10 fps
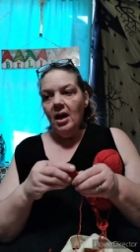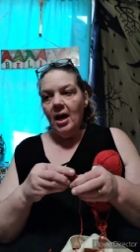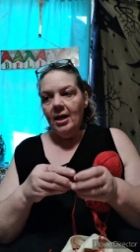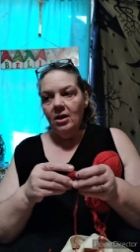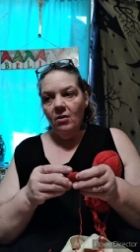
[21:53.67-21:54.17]

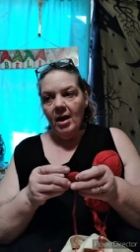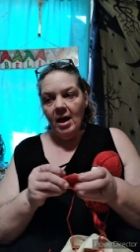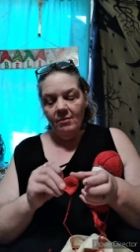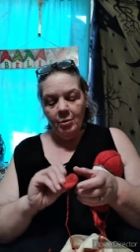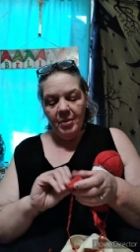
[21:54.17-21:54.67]
I know I
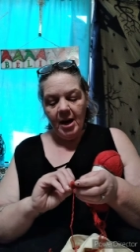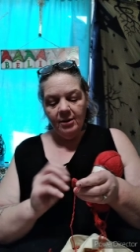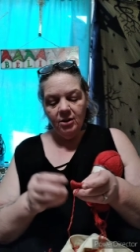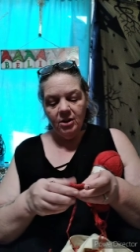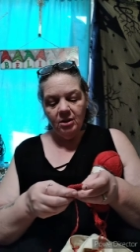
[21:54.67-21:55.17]
have the
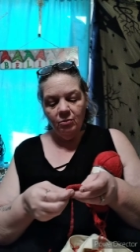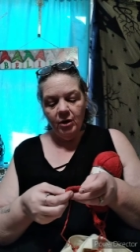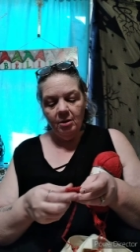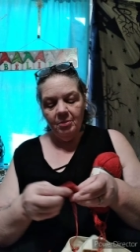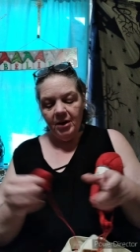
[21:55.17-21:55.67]
pattern
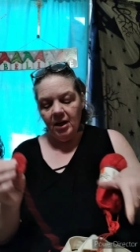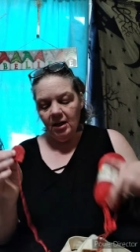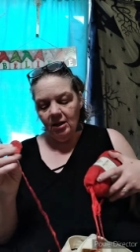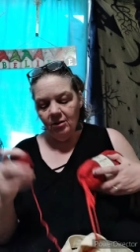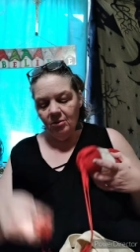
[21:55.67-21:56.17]
somewhere, but
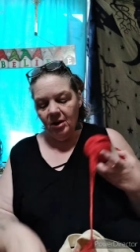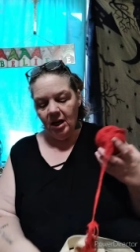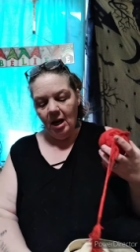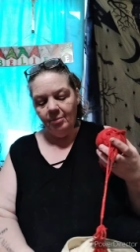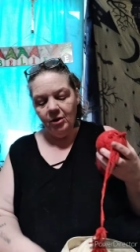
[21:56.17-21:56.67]
you know
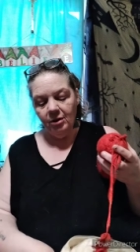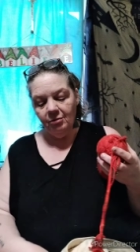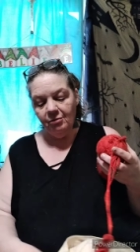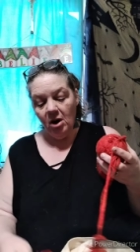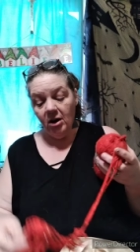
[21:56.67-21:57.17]
what? I'm going to
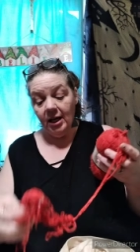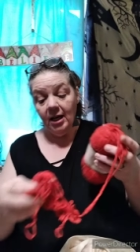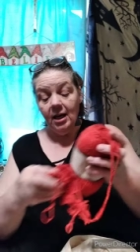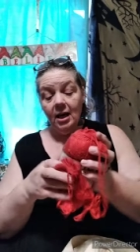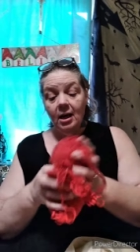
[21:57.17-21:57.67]
frog
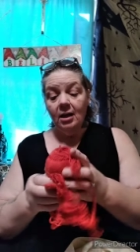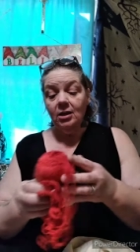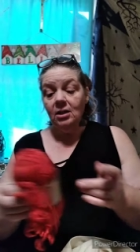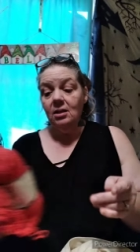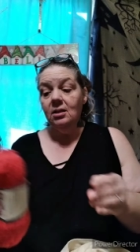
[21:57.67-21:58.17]
it and
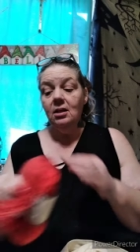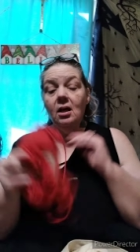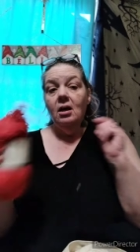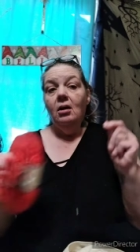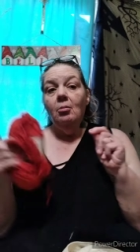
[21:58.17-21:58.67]
just
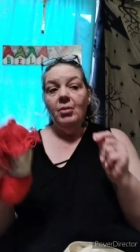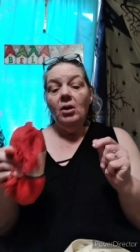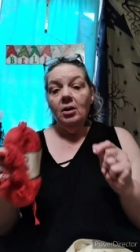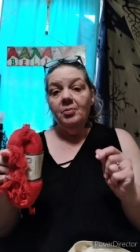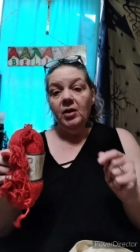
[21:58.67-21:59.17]

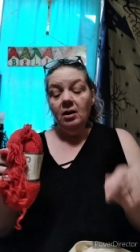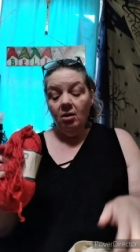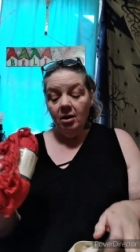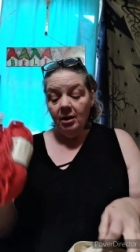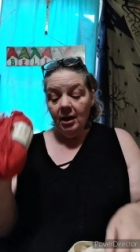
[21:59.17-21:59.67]
ball up the
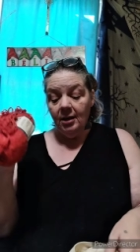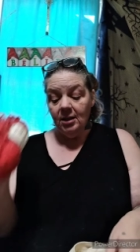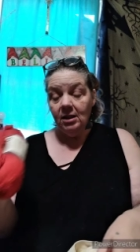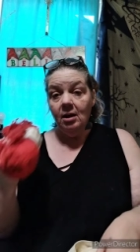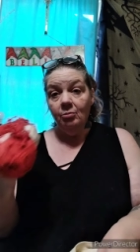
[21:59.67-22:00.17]
yarn
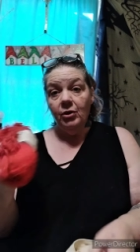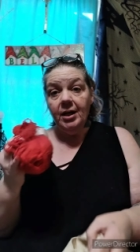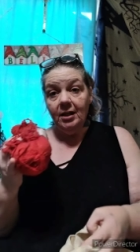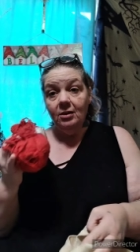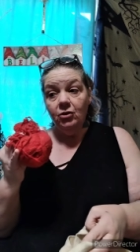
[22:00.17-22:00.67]
until I'm
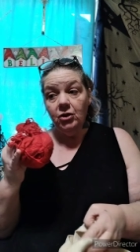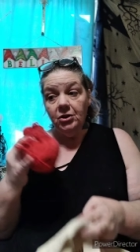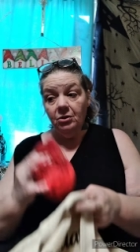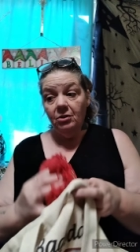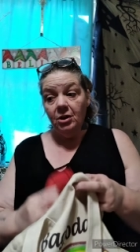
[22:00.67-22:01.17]
ready to
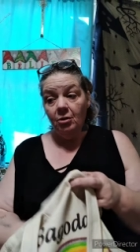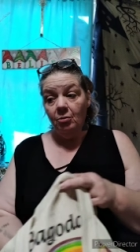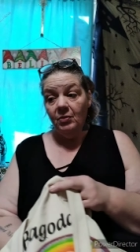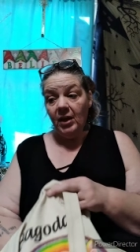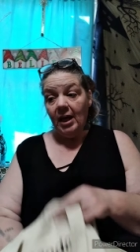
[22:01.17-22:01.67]
do the
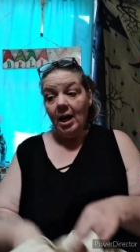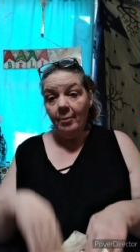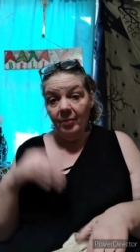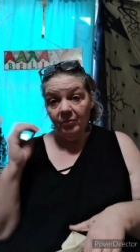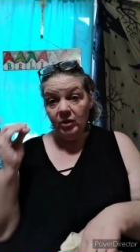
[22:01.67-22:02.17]
gnome. Like,
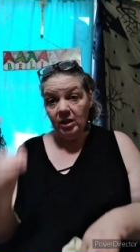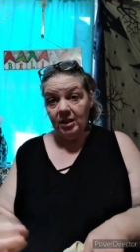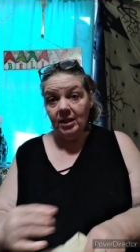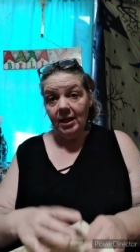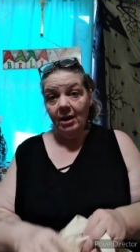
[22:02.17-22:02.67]
I'm to sit